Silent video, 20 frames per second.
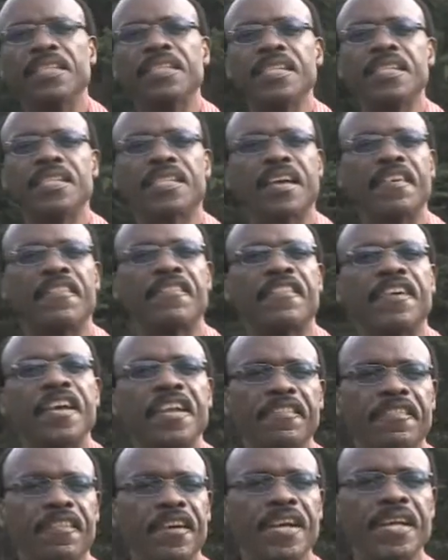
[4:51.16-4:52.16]
is a
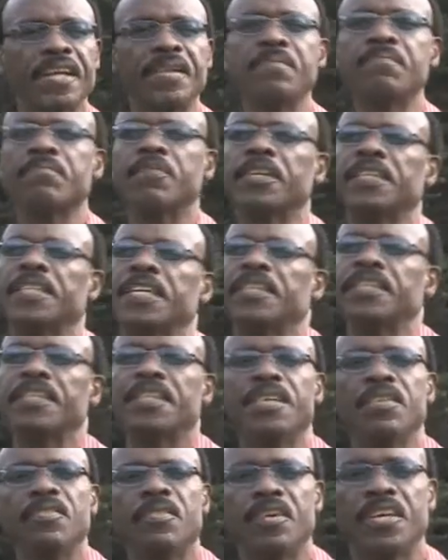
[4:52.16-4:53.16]
very, very important
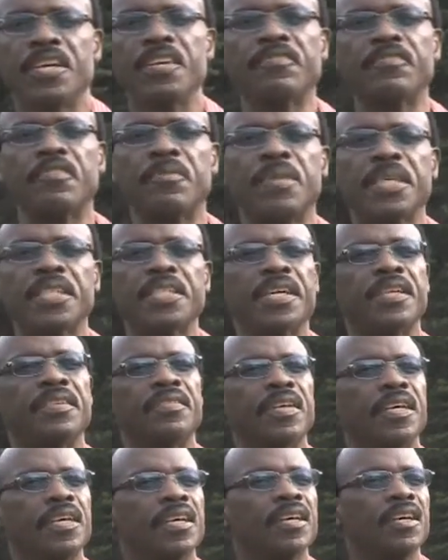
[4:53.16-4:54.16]
information
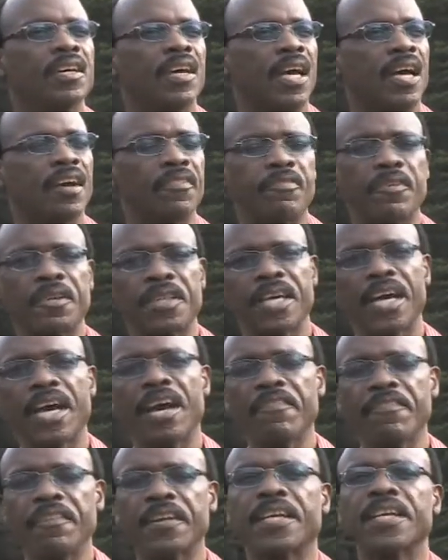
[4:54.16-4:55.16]
for the
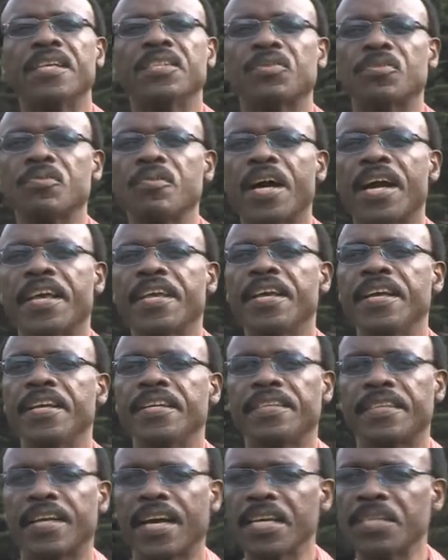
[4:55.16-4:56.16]
Africans who are here
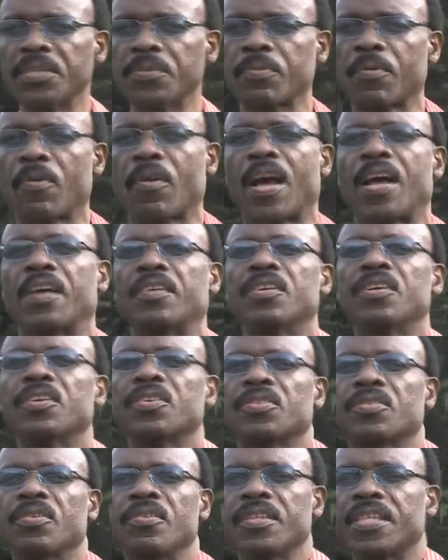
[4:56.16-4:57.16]
in diaspora,
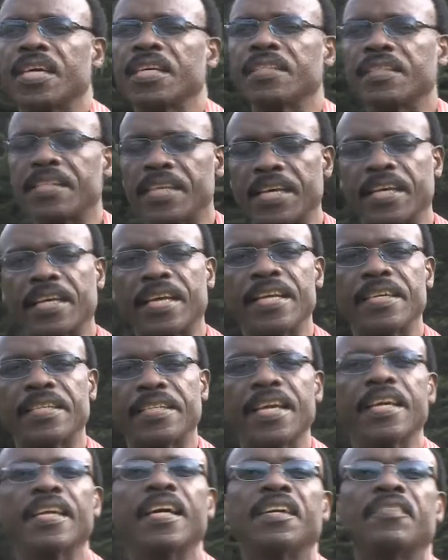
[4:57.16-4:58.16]
so that they can
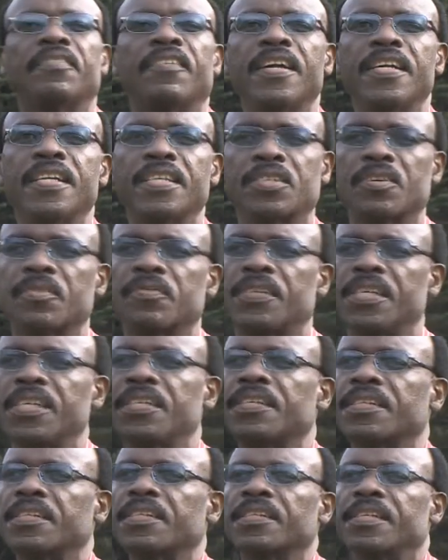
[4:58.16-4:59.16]
take advantage of
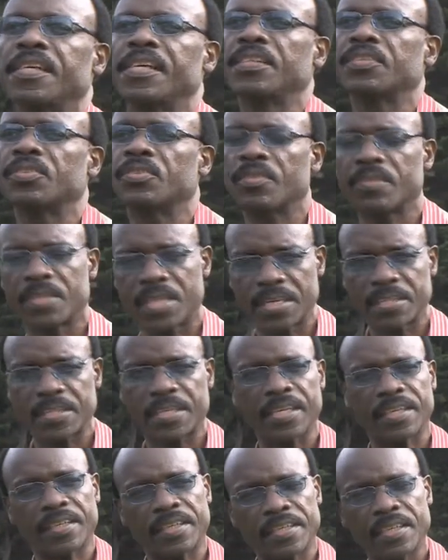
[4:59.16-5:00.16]
this thing, so that
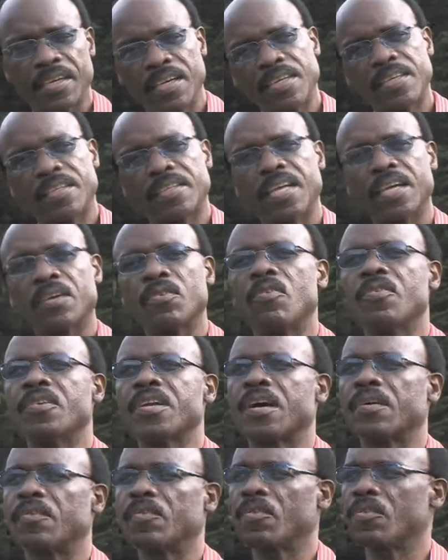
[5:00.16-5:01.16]
they take on
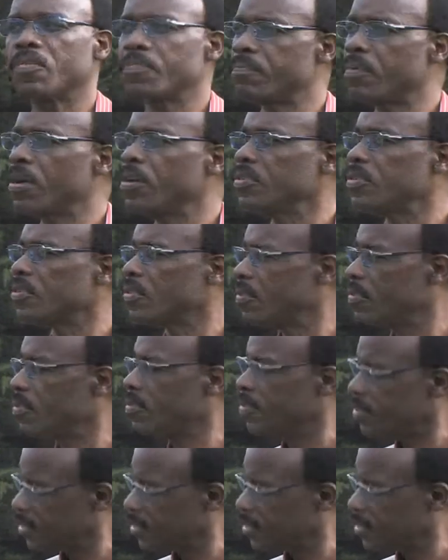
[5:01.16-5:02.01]
board on